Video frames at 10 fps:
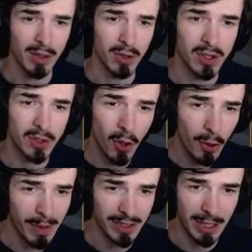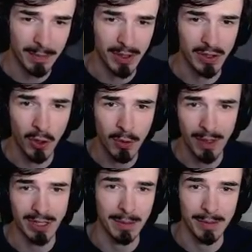so much damage, too
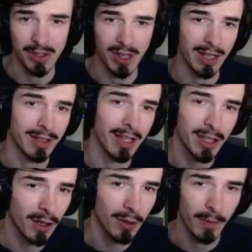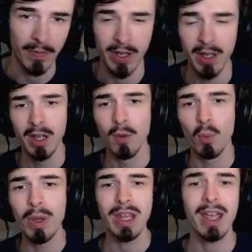much damage. And there you go,
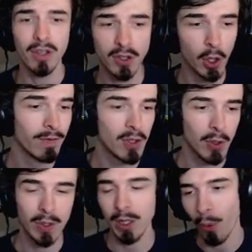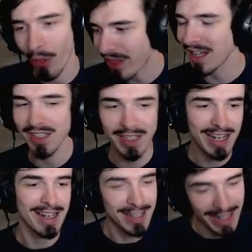we get the 2v2 kill. This
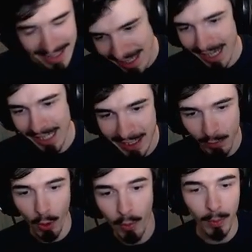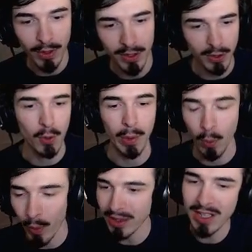is exactly what we want to do. We
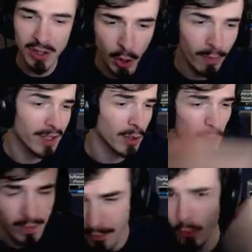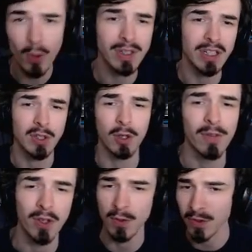win these 2v2s, force these
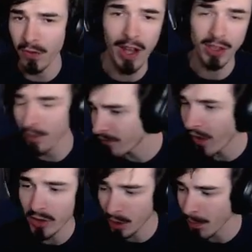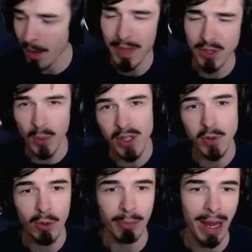2v2s, fight them, fuck them up. That's what it's
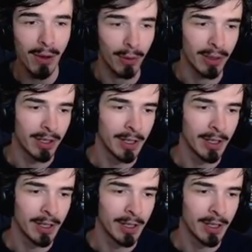all about.